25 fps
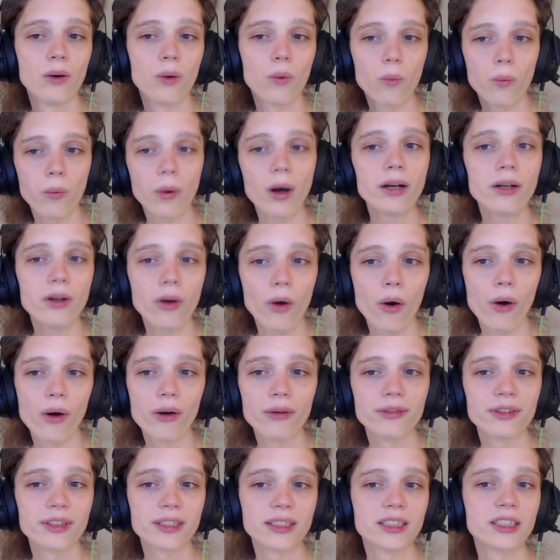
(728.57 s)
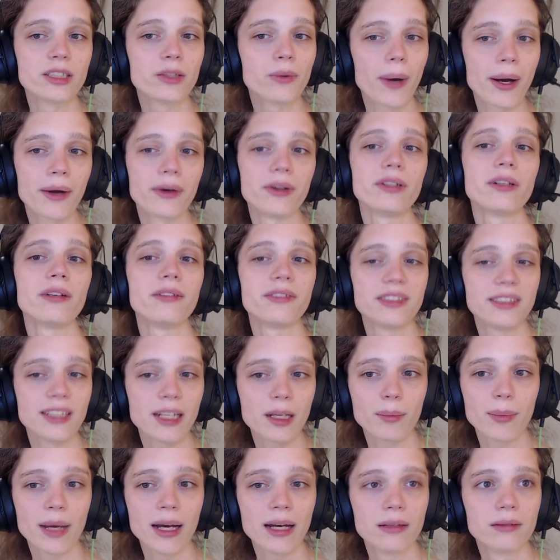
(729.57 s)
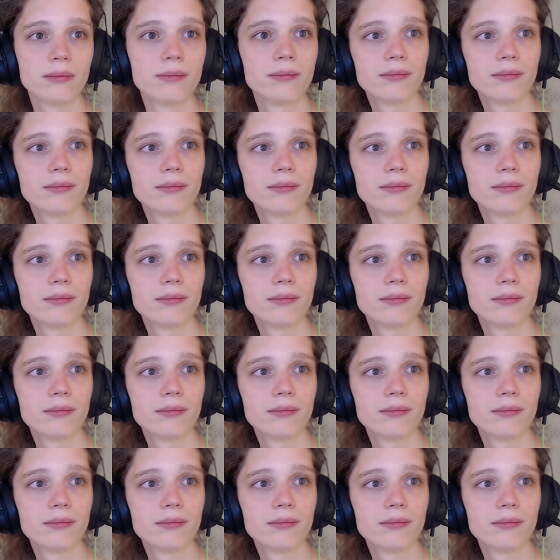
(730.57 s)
1 over square root of sigma,